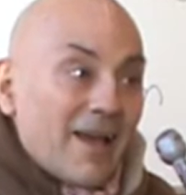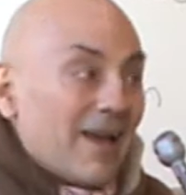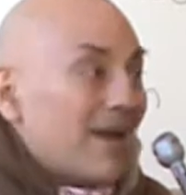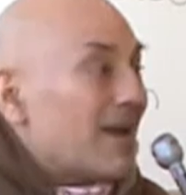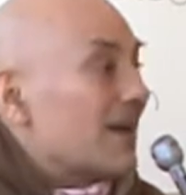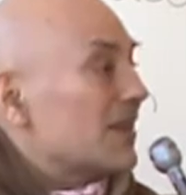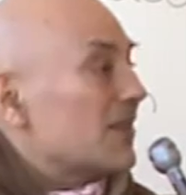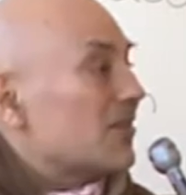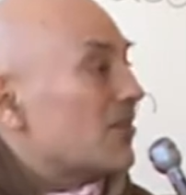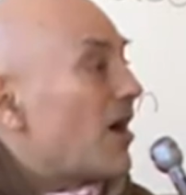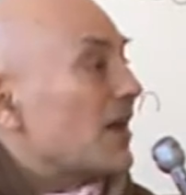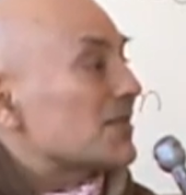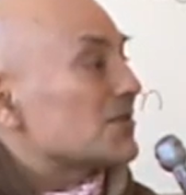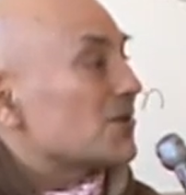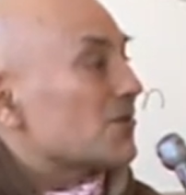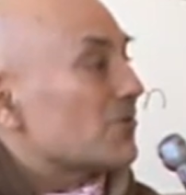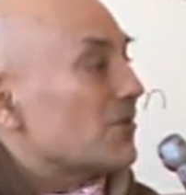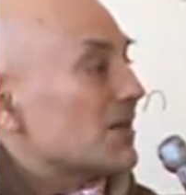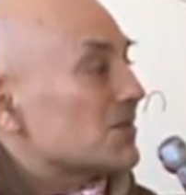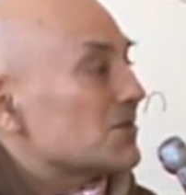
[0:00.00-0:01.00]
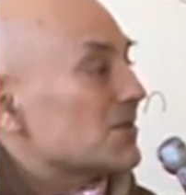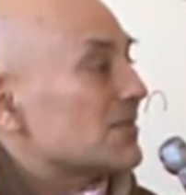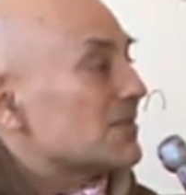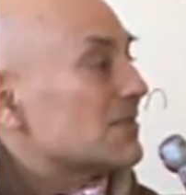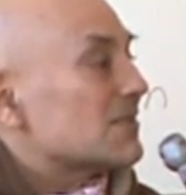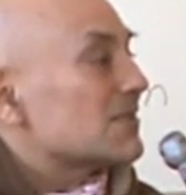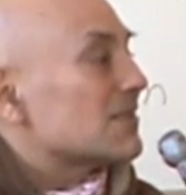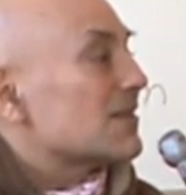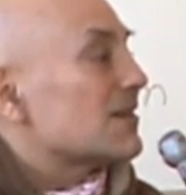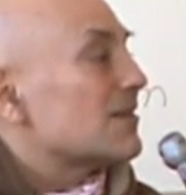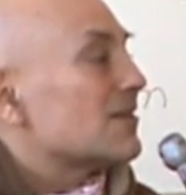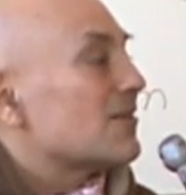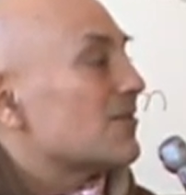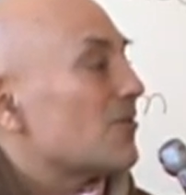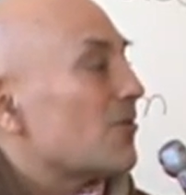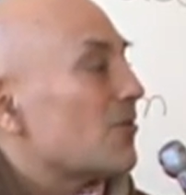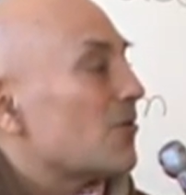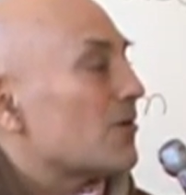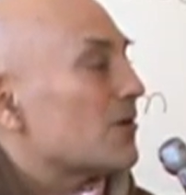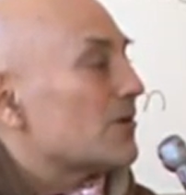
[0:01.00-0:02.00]
Any thoughts or questions?
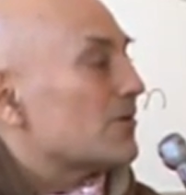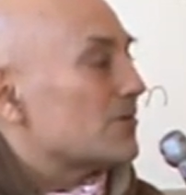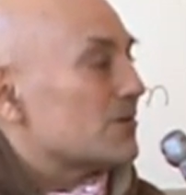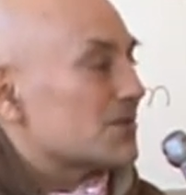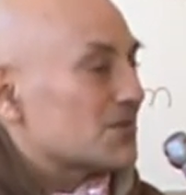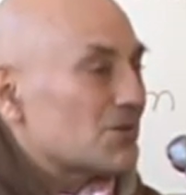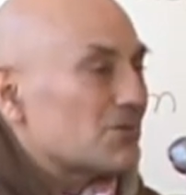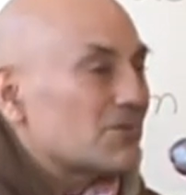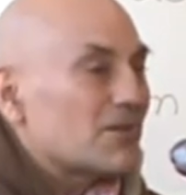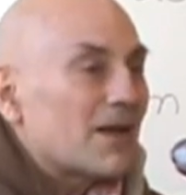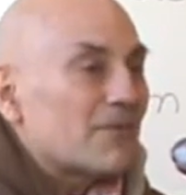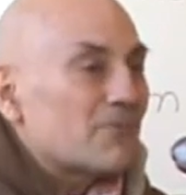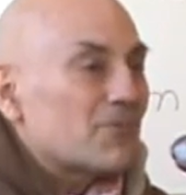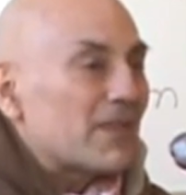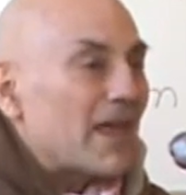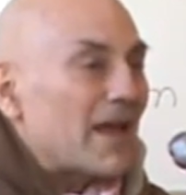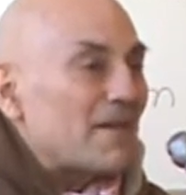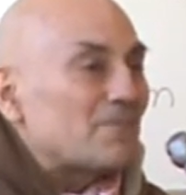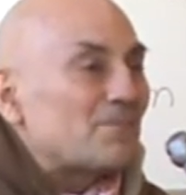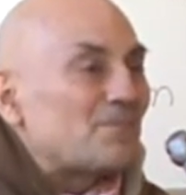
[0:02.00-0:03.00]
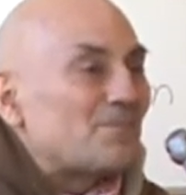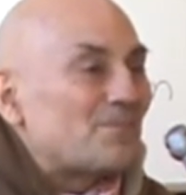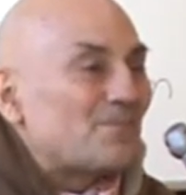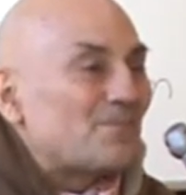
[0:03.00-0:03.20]
Or there's no time for that?